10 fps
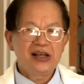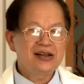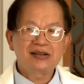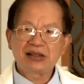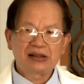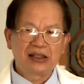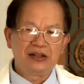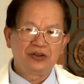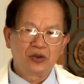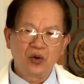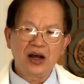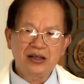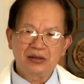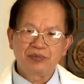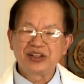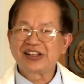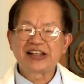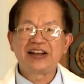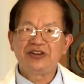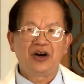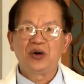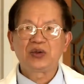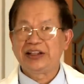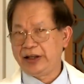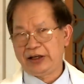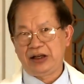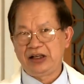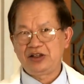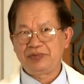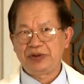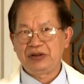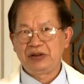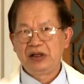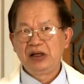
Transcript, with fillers: It did not present all the negative entropy.